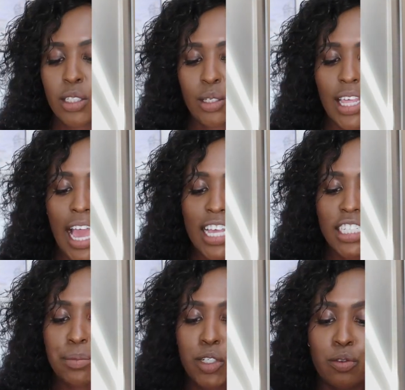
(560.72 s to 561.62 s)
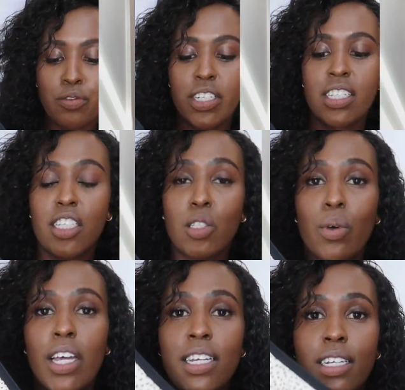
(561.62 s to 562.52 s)
So they asked me to fit this
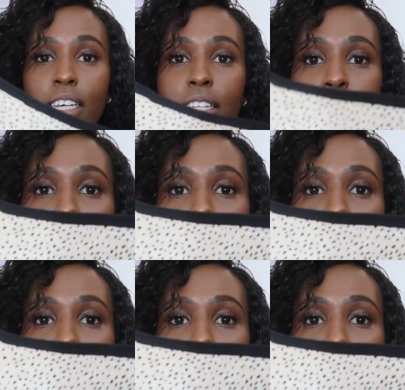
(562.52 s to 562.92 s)
one. It's